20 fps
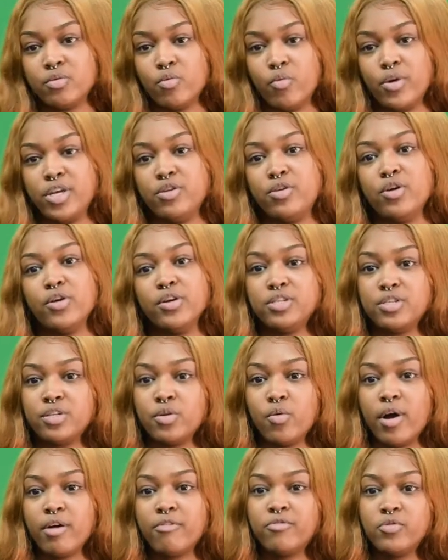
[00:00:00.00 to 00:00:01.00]
when you go into
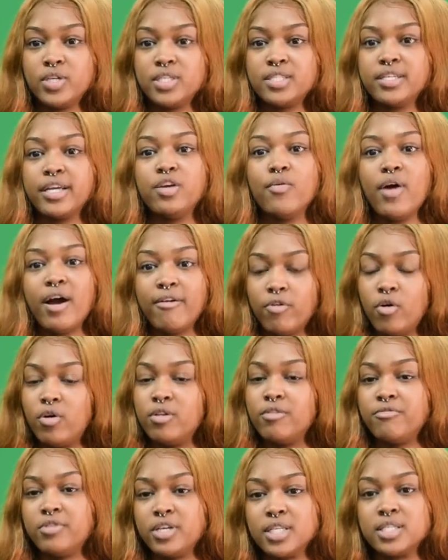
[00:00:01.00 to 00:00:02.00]
the workforce and you have
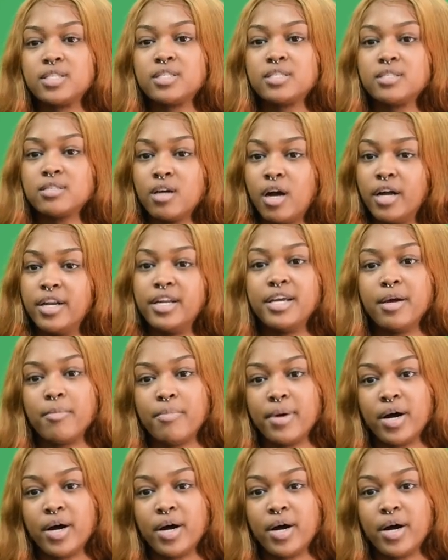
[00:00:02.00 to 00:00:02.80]
all of this under your